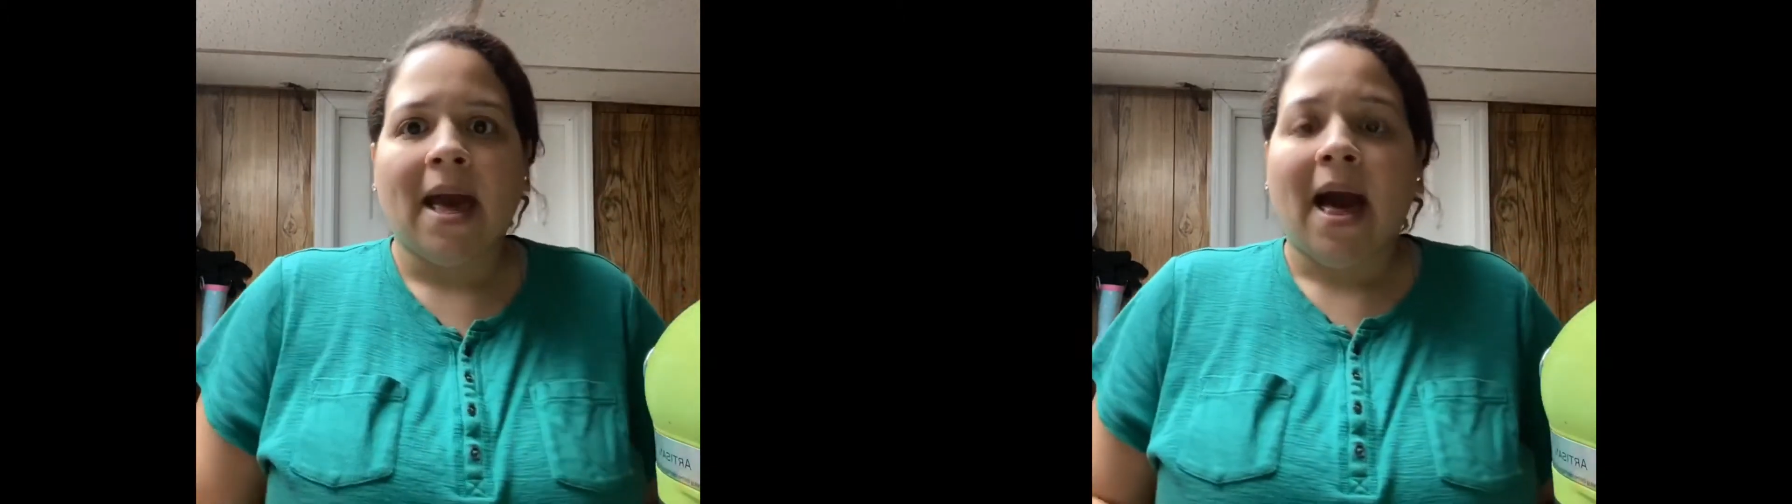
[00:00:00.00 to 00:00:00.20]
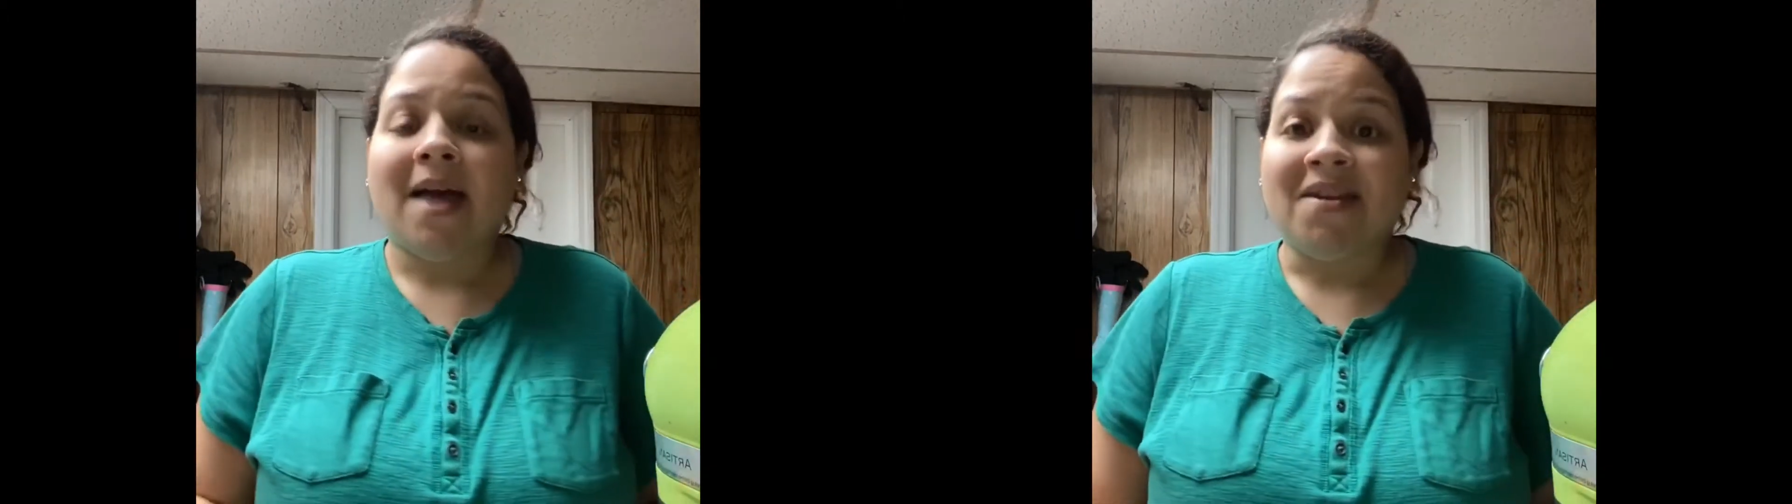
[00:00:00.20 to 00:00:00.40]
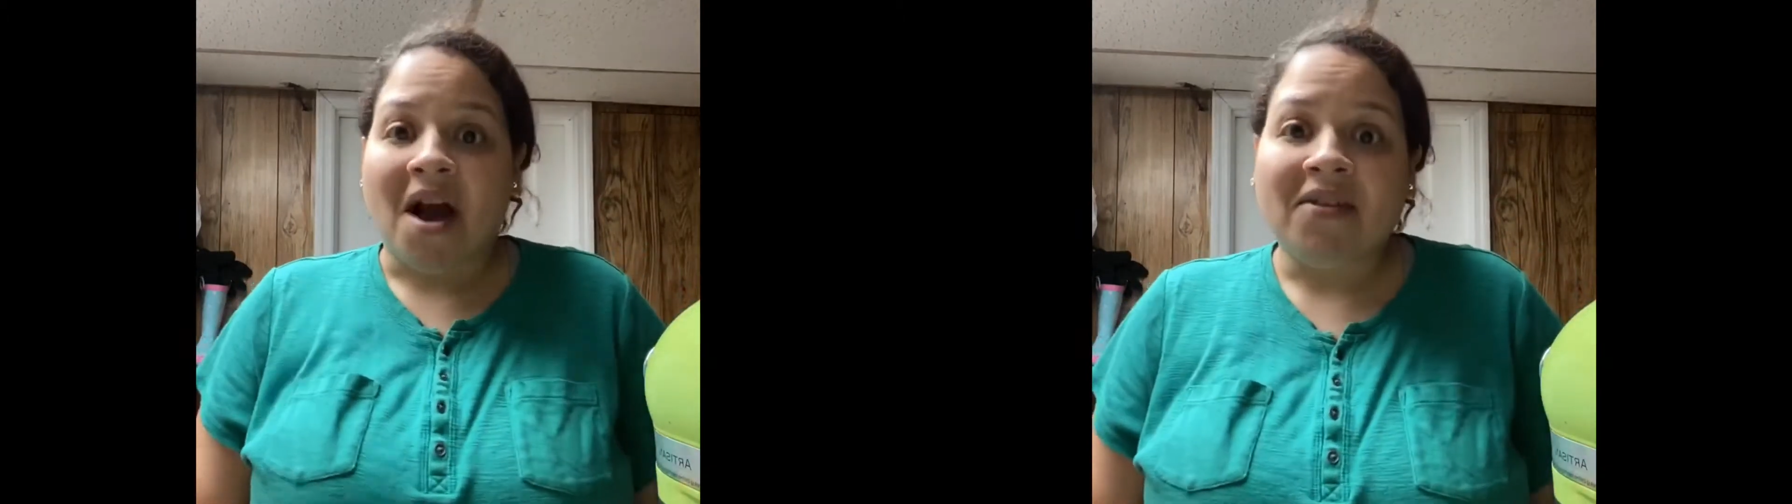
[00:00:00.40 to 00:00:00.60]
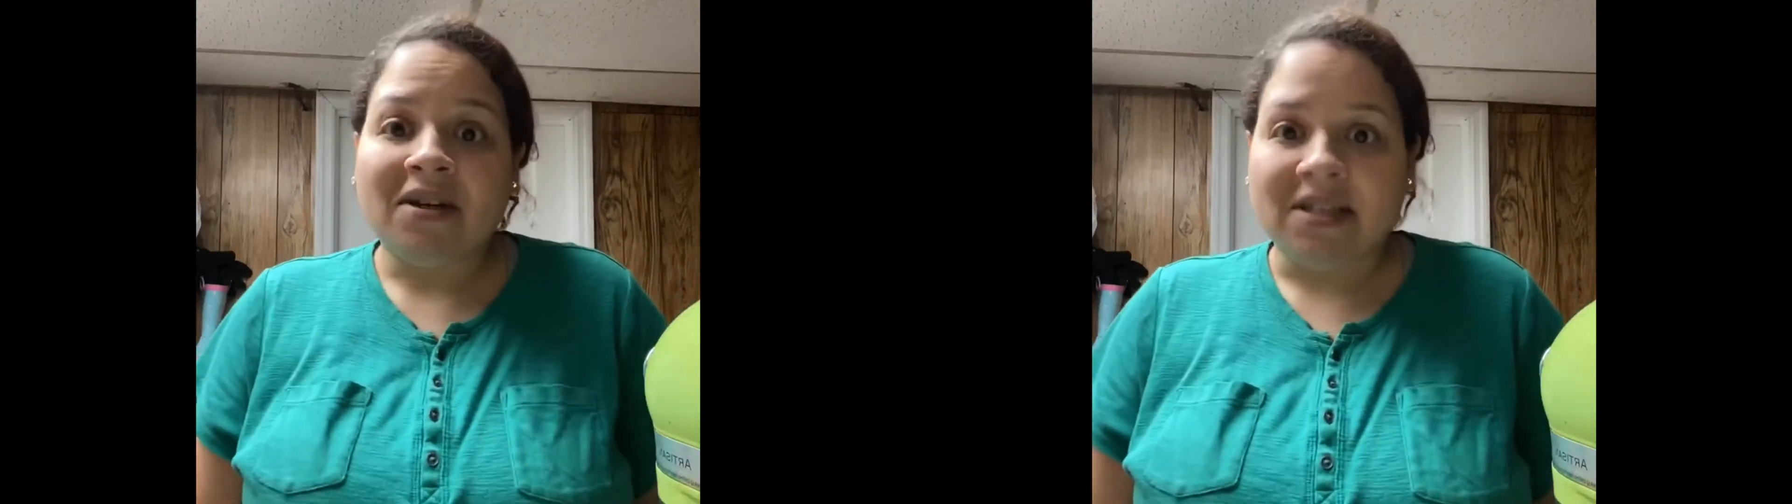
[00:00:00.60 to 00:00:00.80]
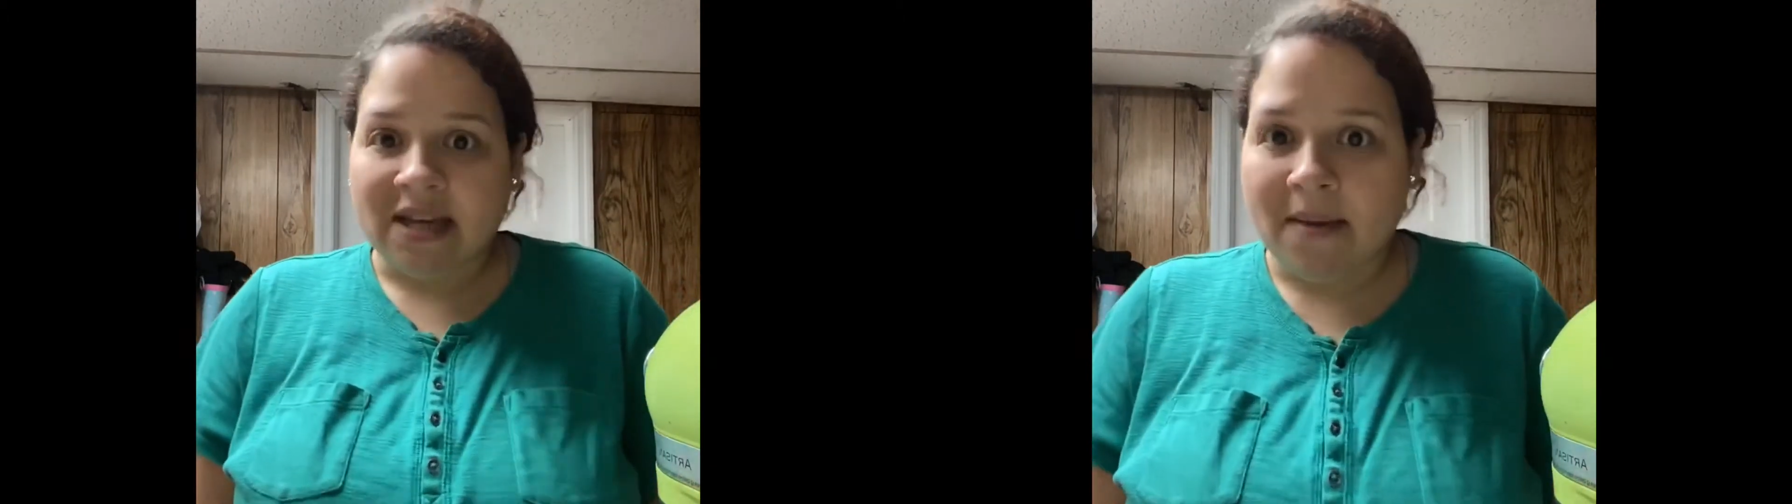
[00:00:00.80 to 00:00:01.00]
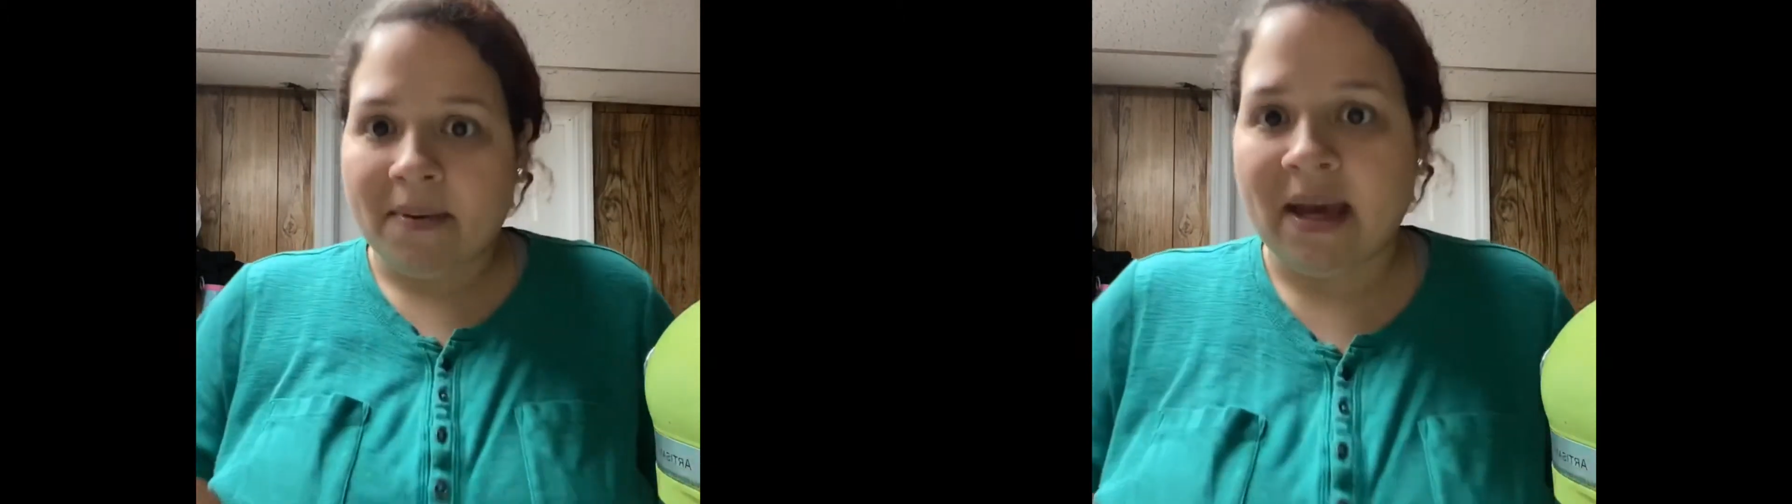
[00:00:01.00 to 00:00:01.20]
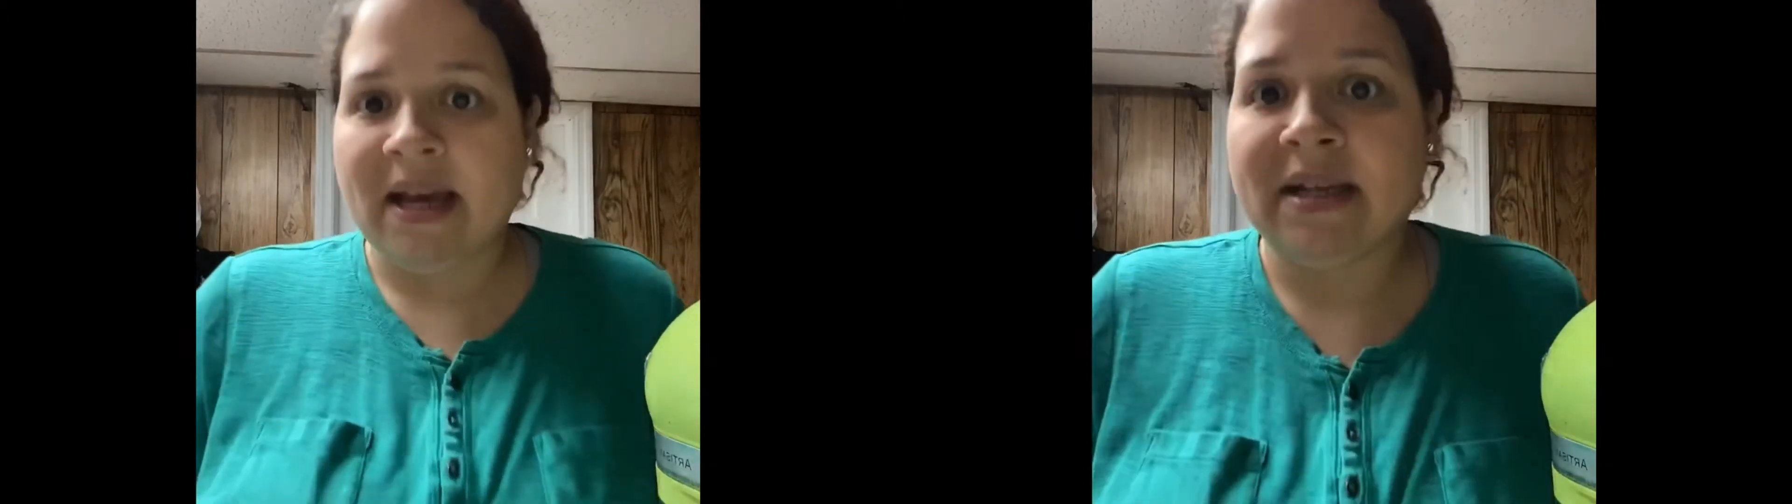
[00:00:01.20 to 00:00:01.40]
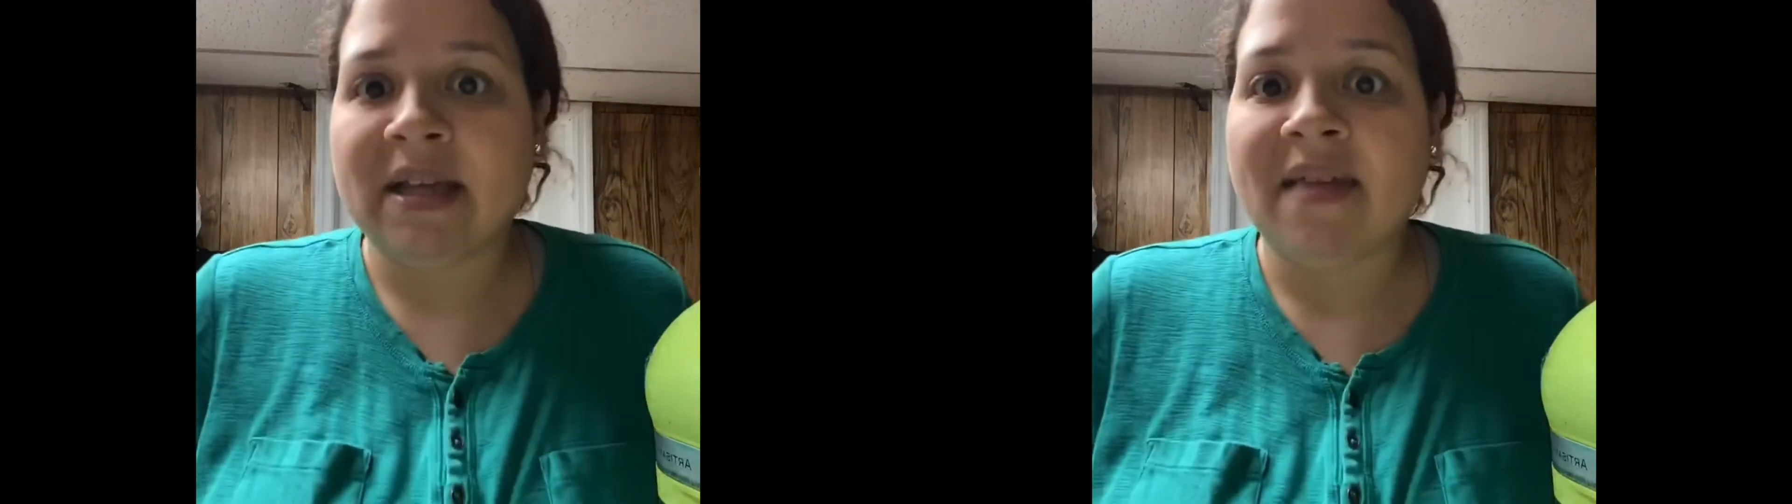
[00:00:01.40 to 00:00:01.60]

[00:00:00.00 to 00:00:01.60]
Another tip is